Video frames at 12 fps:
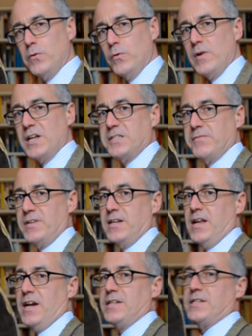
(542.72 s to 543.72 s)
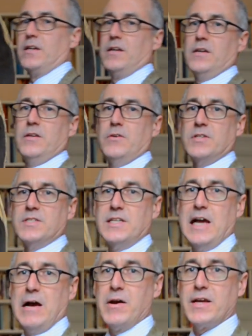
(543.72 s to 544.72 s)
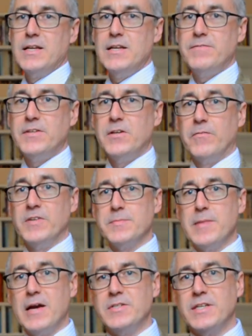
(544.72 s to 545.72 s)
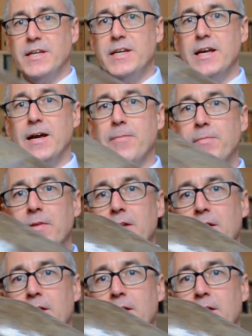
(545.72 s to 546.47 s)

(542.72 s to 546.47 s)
the horn relatively light. You can see how I can lift it off its mounting here.